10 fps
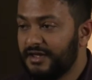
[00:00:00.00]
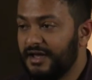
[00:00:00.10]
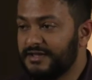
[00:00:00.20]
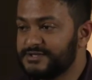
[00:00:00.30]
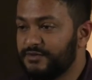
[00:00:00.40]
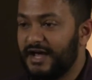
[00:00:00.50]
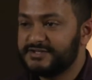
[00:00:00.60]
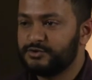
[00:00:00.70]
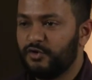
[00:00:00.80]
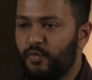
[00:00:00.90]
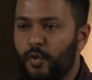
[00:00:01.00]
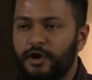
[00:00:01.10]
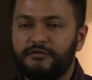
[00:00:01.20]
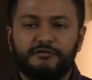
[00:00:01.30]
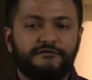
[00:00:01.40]
And so that's sort of one
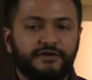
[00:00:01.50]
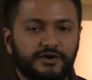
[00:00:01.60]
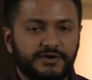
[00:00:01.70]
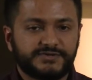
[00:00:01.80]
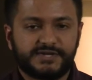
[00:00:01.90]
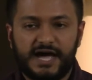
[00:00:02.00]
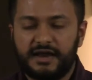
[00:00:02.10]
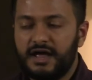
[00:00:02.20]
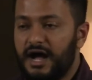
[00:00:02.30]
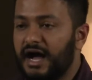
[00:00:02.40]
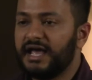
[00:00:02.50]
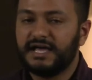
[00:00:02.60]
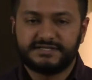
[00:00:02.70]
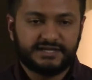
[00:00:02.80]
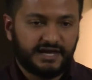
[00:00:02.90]
of the fears that I
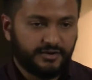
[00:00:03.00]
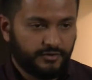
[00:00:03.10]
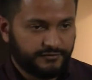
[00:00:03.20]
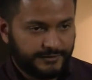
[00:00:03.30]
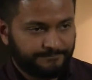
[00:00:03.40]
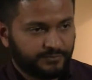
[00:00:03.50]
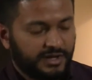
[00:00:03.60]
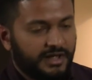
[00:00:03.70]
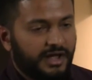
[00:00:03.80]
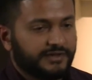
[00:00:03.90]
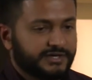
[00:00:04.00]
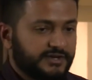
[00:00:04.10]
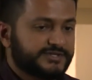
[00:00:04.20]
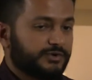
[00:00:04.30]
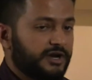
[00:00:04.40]
had to get over. I'll tell you
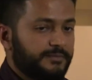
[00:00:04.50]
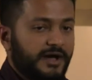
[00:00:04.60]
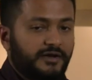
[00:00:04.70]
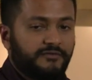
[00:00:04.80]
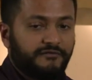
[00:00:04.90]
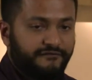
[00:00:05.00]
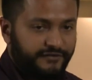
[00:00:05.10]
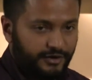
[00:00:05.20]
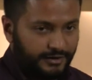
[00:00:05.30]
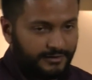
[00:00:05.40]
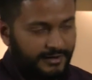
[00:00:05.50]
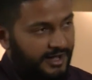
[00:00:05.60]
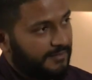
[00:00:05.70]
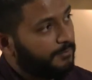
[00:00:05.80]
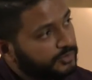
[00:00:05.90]
a story about fear,
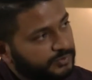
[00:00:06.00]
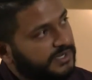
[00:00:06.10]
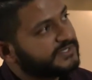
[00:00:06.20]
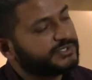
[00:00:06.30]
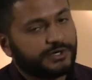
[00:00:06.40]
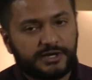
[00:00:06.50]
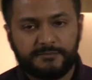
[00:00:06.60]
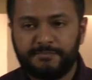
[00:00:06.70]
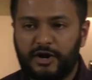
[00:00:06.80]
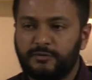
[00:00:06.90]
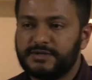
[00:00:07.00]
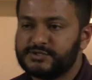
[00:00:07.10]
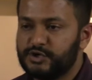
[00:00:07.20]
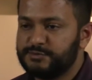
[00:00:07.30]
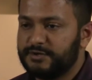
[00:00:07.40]
uh, both when I started Powered by
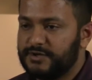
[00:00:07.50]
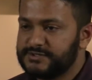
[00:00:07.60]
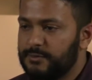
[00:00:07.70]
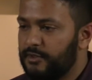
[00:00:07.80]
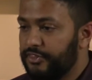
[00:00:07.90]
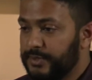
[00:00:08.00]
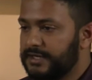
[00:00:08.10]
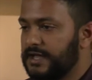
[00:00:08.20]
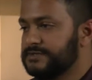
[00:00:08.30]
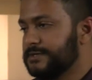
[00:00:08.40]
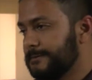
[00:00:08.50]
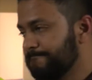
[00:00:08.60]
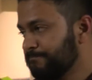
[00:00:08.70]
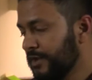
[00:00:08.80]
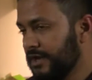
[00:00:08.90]
Search, but also about three days in.
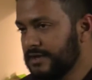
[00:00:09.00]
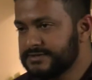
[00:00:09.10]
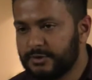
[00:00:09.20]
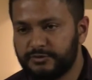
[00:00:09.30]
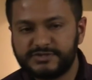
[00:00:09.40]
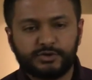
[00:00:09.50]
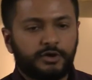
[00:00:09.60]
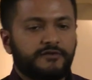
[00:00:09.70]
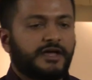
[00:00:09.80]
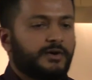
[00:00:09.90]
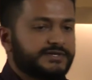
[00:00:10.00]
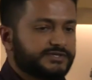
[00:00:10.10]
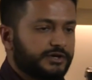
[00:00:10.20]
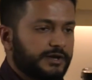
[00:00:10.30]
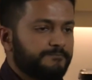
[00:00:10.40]
So the story of how I
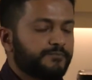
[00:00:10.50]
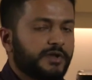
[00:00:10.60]
started.